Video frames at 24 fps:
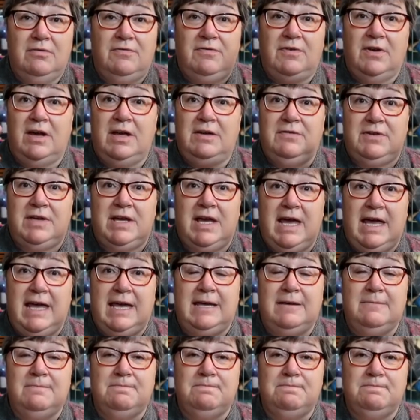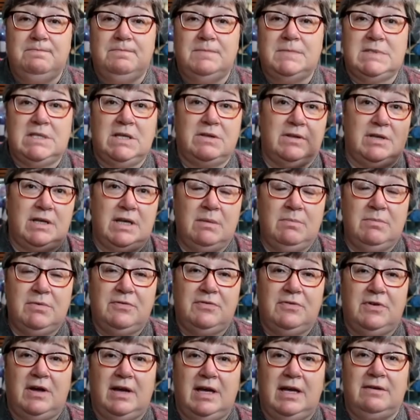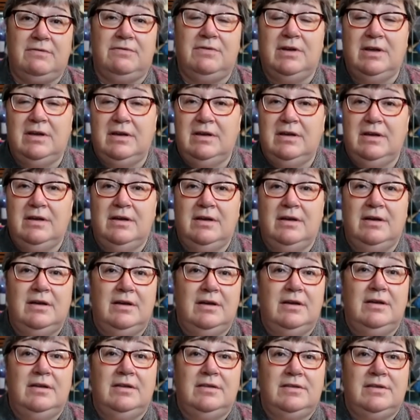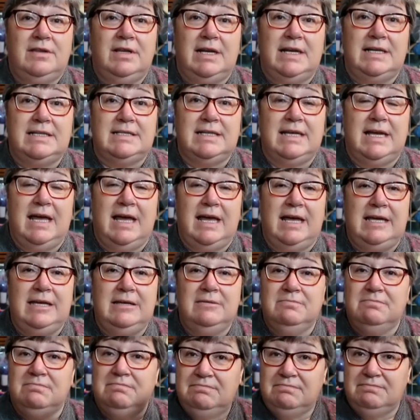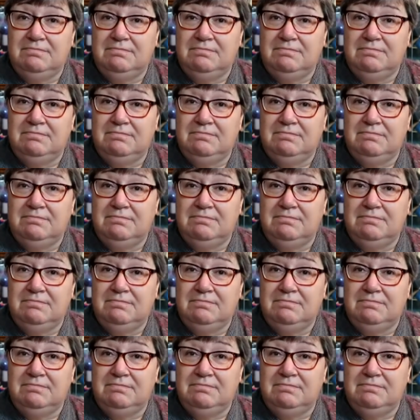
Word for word: 5k, so the number 5, the letter K.